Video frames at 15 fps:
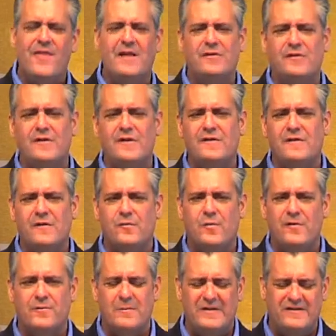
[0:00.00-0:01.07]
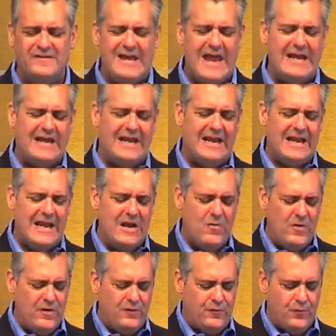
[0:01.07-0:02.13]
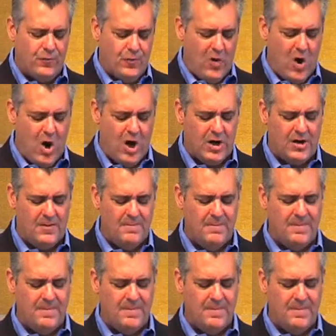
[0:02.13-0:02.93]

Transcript: then Jesus was mistaken, he was wrong.